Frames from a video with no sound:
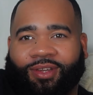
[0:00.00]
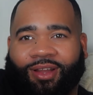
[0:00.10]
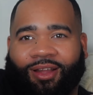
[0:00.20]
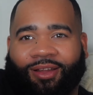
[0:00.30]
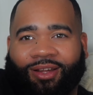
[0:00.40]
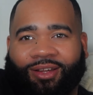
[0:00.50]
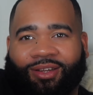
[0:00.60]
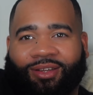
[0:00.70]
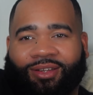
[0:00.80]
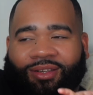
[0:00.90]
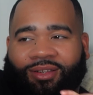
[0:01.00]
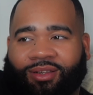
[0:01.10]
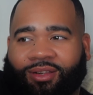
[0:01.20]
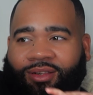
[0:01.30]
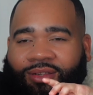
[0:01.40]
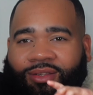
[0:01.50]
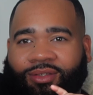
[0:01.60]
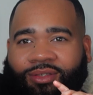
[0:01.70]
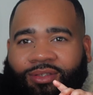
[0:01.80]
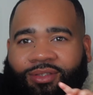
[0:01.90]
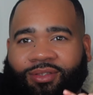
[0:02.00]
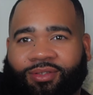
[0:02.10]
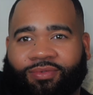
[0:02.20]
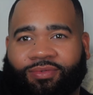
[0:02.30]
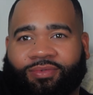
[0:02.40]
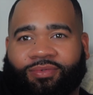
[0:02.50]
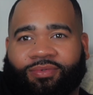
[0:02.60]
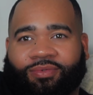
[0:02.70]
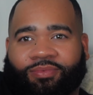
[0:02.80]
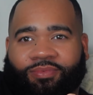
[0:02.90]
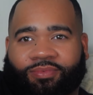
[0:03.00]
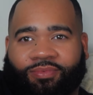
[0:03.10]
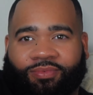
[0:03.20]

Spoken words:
This person isn't speaking.